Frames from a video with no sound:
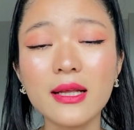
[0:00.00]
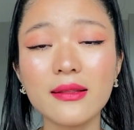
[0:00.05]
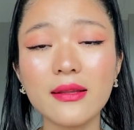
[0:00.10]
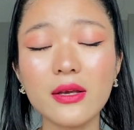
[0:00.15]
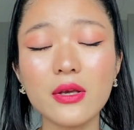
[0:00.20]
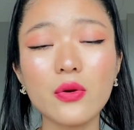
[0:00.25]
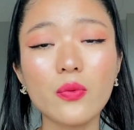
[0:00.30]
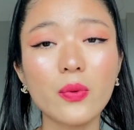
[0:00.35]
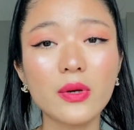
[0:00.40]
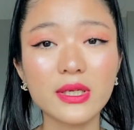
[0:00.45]
that
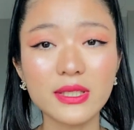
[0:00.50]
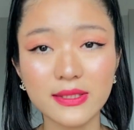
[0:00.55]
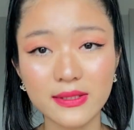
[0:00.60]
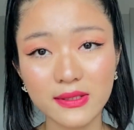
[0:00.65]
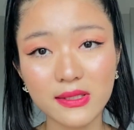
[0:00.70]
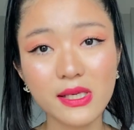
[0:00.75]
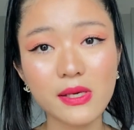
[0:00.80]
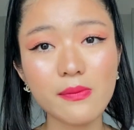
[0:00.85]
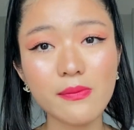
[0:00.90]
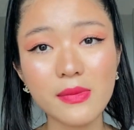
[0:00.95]
you want to
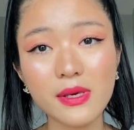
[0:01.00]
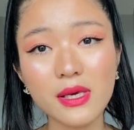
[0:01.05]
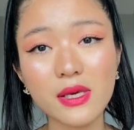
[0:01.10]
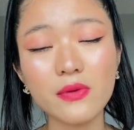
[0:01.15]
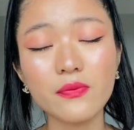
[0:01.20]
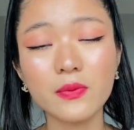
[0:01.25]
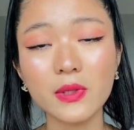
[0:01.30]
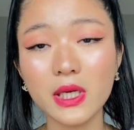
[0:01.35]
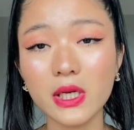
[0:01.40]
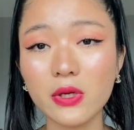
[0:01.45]
see me
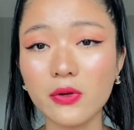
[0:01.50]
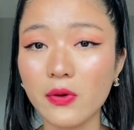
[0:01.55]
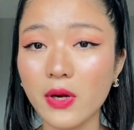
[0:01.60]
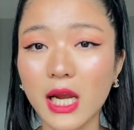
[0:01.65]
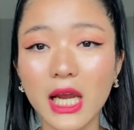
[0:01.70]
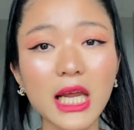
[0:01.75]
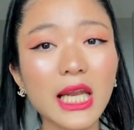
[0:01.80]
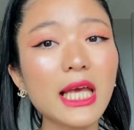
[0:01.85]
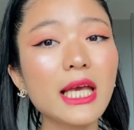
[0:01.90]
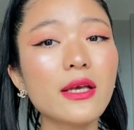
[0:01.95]

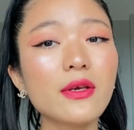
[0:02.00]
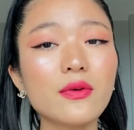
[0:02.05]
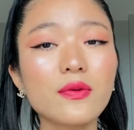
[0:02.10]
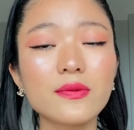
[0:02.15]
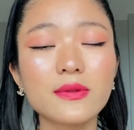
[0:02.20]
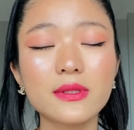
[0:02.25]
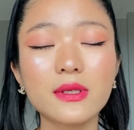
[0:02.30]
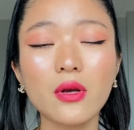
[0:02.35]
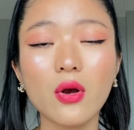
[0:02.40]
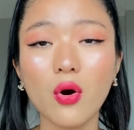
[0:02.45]
recreating
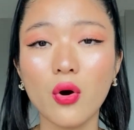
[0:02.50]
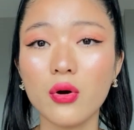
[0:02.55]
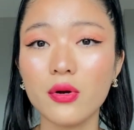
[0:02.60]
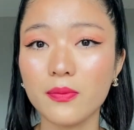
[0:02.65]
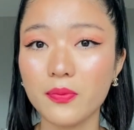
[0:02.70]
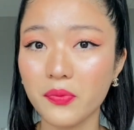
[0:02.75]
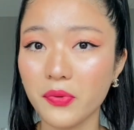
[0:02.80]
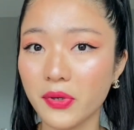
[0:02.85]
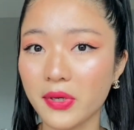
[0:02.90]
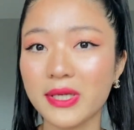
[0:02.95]
using all the
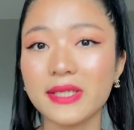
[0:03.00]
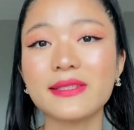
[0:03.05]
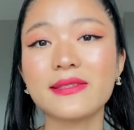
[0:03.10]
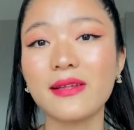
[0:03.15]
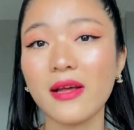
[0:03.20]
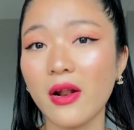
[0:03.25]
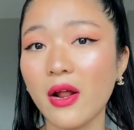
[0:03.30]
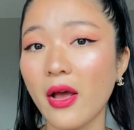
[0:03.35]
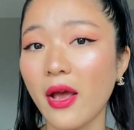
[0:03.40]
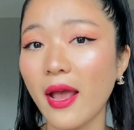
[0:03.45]
products
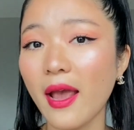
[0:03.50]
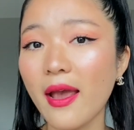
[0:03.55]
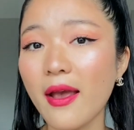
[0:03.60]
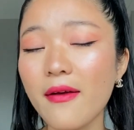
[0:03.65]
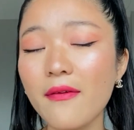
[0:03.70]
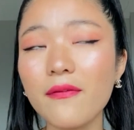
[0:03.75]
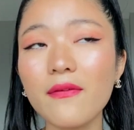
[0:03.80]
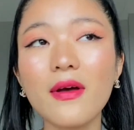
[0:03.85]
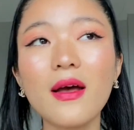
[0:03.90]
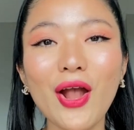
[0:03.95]
that I
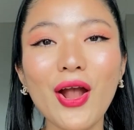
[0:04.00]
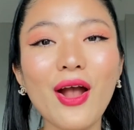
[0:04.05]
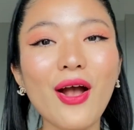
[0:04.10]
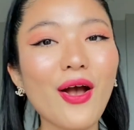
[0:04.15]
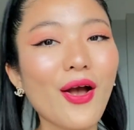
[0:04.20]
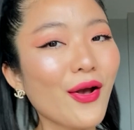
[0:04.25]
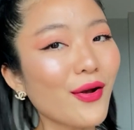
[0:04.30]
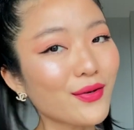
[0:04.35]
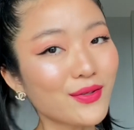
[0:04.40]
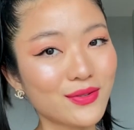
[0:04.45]
have.
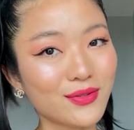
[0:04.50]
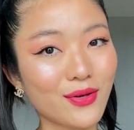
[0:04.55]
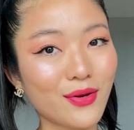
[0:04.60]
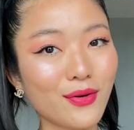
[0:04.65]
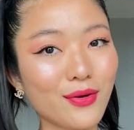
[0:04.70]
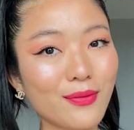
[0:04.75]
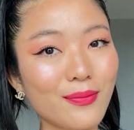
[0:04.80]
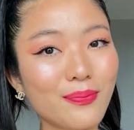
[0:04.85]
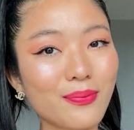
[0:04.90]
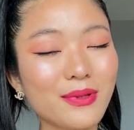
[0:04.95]

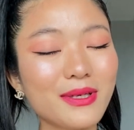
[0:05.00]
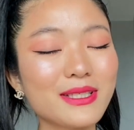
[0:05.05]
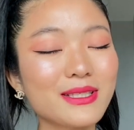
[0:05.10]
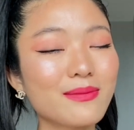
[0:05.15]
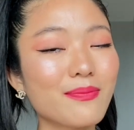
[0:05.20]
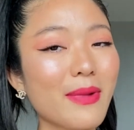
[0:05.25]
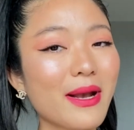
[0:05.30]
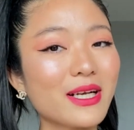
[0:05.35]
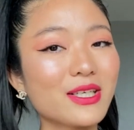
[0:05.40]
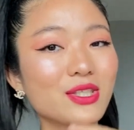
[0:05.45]
Also, please
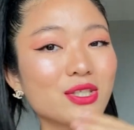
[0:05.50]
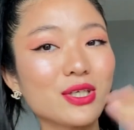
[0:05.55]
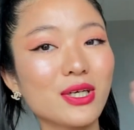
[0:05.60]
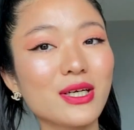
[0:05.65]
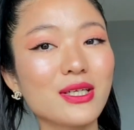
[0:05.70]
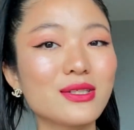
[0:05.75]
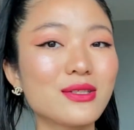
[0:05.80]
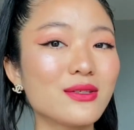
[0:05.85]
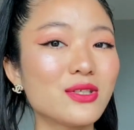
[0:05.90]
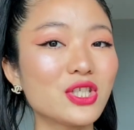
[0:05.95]
make
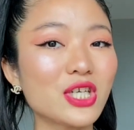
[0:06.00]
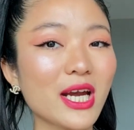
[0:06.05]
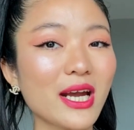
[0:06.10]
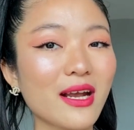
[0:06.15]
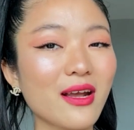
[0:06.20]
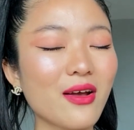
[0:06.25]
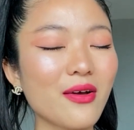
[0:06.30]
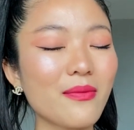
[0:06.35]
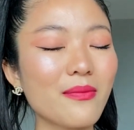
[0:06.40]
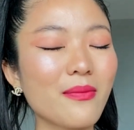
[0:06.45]
sure to
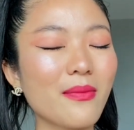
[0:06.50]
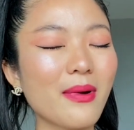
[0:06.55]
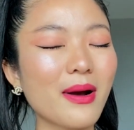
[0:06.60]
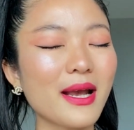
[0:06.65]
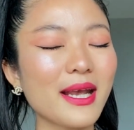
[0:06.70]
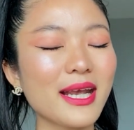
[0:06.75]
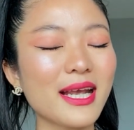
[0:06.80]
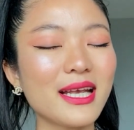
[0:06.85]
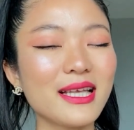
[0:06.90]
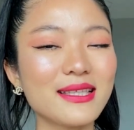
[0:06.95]
check out
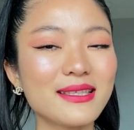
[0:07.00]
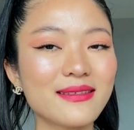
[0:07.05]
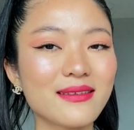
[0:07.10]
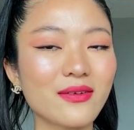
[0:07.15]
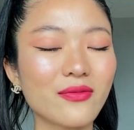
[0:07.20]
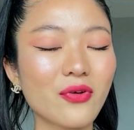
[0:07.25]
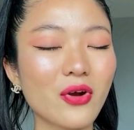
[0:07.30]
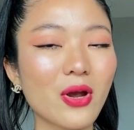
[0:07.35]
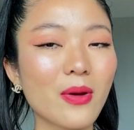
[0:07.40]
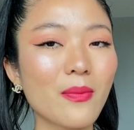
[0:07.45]
my
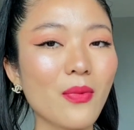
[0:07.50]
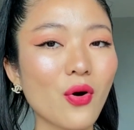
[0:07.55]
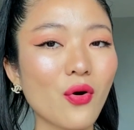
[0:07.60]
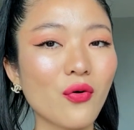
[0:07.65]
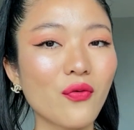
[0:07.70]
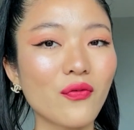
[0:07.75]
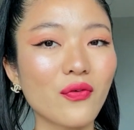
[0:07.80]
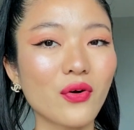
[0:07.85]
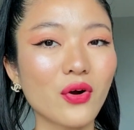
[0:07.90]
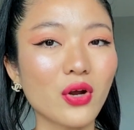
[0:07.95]
Instagram
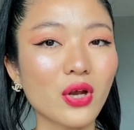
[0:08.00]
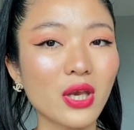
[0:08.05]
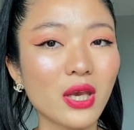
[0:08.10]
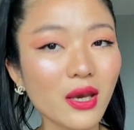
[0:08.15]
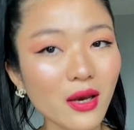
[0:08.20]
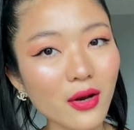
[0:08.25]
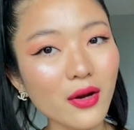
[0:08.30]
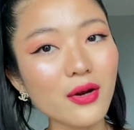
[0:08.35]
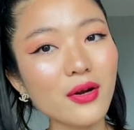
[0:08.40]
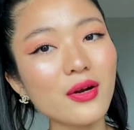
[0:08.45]
over
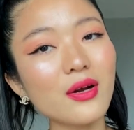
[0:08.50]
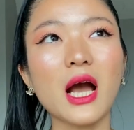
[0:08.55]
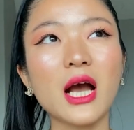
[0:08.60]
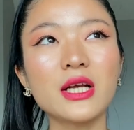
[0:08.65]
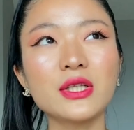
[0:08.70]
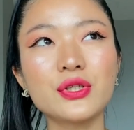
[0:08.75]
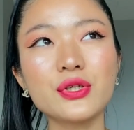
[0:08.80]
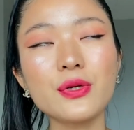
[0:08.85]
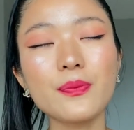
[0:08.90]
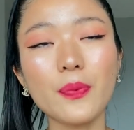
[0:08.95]
here. I
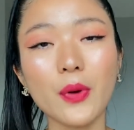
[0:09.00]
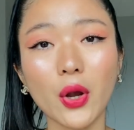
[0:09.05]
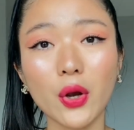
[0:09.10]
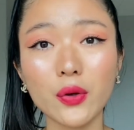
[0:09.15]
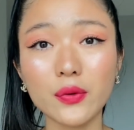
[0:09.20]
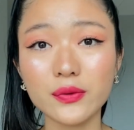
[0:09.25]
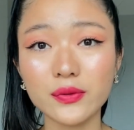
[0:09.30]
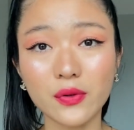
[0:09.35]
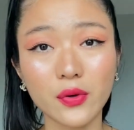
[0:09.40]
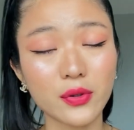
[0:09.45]
do
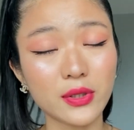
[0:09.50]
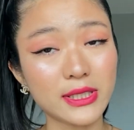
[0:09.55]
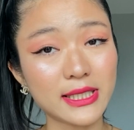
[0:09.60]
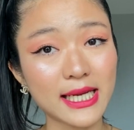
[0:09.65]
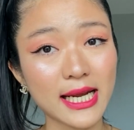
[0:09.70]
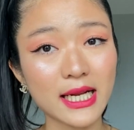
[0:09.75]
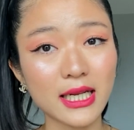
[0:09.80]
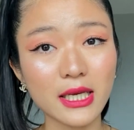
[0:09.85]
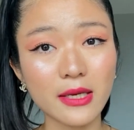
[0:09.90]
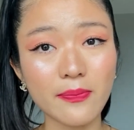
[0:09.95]
post on a
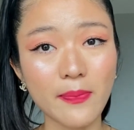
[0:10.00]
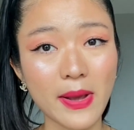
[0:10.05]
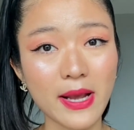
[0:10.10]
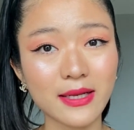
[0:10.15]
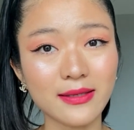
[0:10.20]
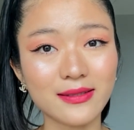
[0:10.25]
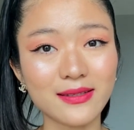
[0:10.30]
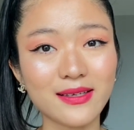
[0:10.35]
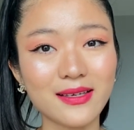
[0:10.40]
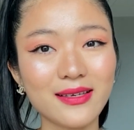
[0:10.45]
daily
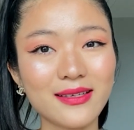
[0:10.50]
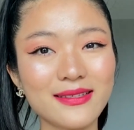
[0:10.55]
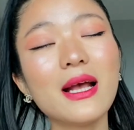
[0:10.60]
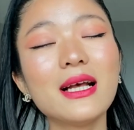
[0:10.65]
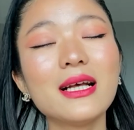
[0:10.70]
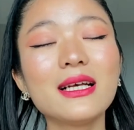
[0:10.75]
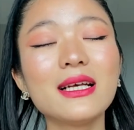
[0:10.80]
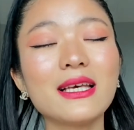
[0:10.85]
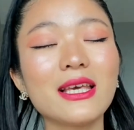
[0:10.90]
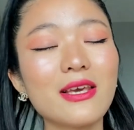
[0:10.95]
basis.
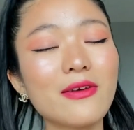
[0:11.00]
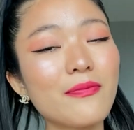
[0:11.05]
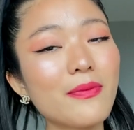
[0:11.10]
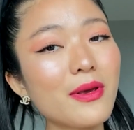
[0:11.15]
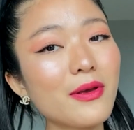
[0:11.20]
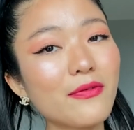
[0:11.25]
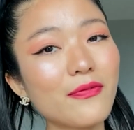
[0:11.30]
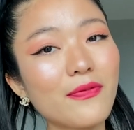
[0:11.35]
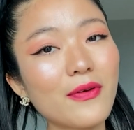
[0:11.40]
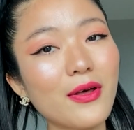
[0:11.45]
Give
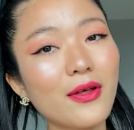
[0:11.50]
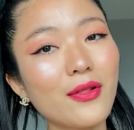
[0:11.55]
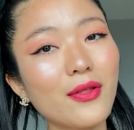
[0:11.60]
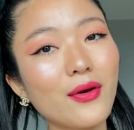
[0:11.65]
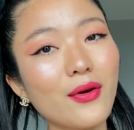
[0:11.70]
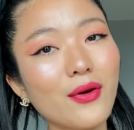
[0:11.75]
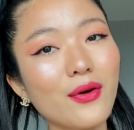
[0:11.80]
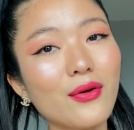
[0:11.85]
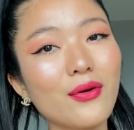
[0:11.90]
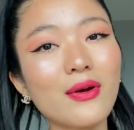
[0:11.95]
me a
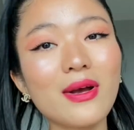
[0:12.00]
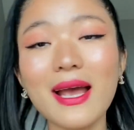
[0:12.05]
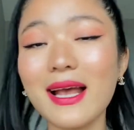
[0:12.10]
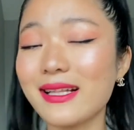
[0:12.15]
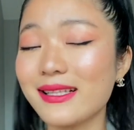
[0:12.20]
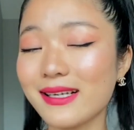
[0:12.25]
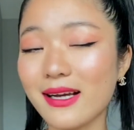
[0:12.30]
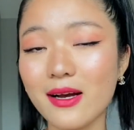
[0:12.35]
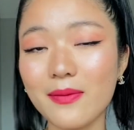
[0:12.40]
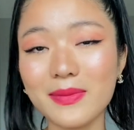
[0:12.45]
follow
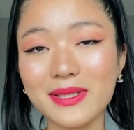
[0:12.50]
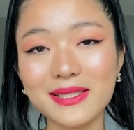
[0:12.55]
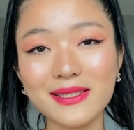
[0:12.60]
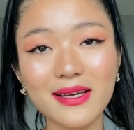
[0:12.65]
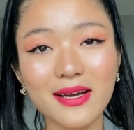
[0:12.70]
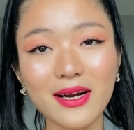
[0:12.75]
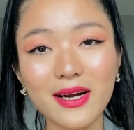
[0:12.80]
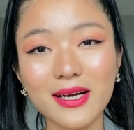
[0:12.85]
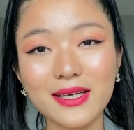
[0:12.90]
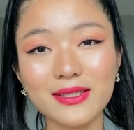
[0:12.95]
and come and
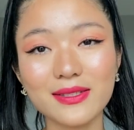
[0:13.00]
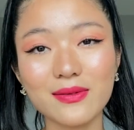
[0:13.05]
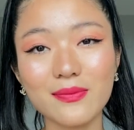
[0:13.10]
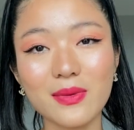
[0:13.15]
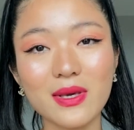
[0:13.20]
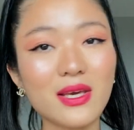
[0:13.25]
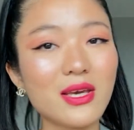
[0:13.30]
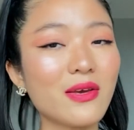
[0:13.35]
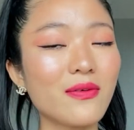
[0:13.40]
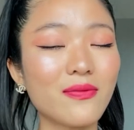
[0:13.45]
say hi to
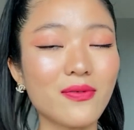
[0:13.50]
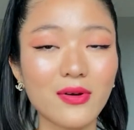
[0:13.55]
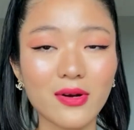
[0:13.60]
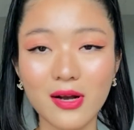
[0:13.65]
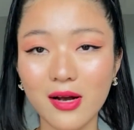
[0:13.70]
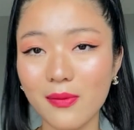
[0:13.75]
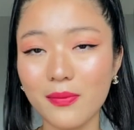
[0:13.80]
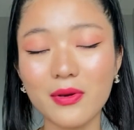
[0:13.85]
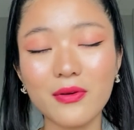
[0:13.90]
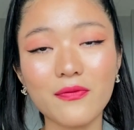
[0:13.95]
me if you're
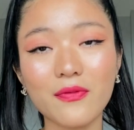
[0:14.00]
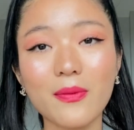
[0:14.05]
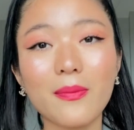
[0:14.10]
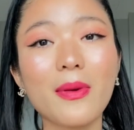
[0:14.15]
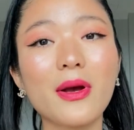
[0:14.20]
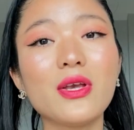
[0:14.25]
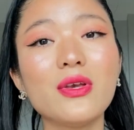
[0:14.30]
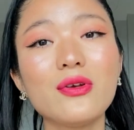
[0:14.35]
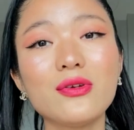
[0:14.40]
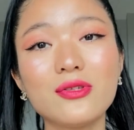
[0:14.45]
coming from
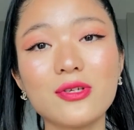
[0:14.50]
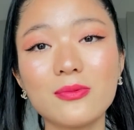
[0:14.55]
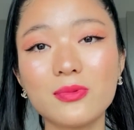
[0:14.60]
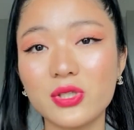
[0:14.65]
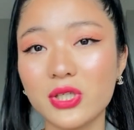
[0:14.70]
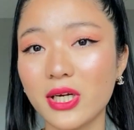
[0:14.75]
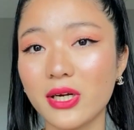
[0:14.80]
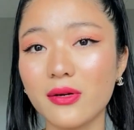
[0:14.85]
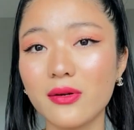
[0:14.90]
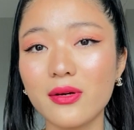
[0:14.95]
my YouTube
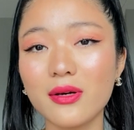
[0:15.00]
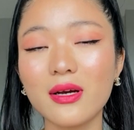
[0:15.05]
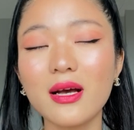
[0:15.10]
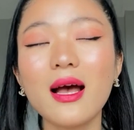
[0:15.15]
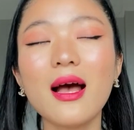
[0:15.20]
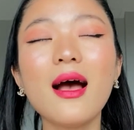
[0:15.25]
channel.